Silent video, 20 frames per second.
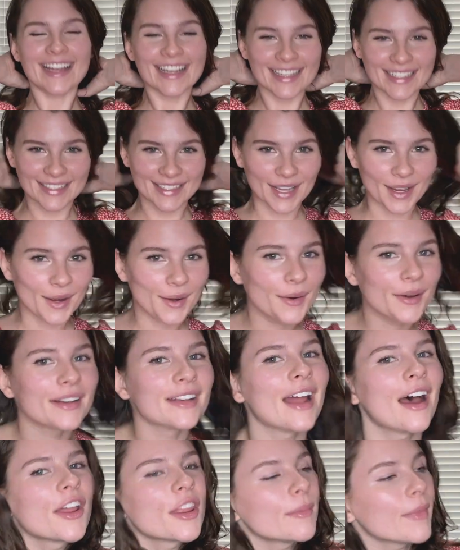So
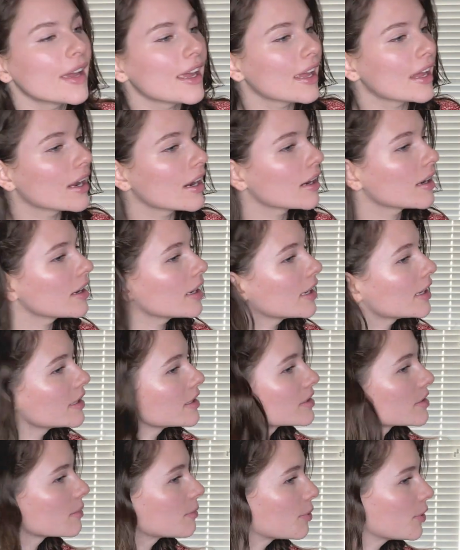now that my hair
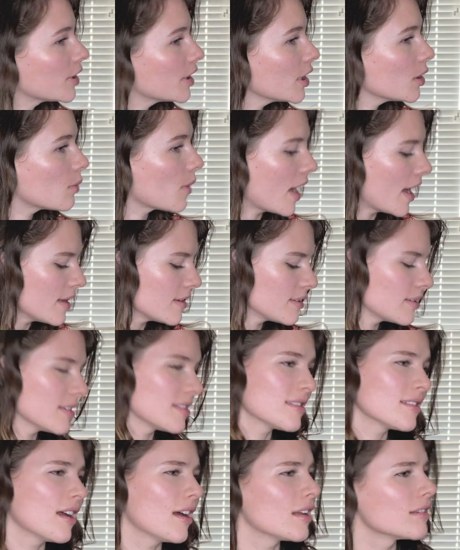is pretty wet, it's
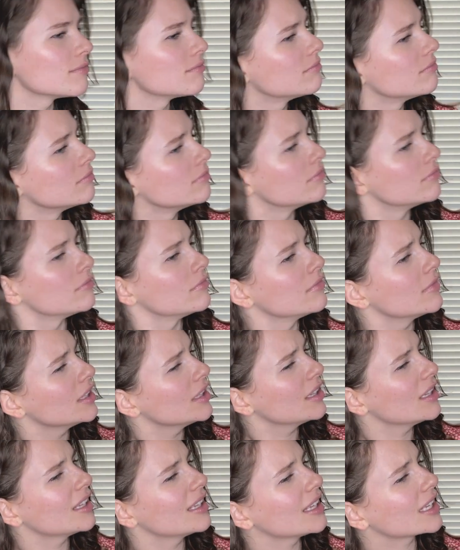not,
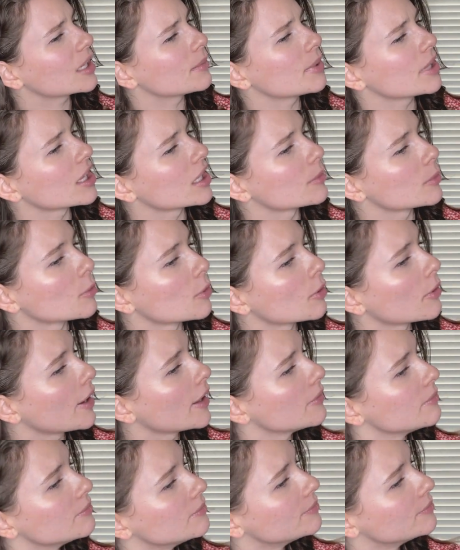it could be a little bit more wet.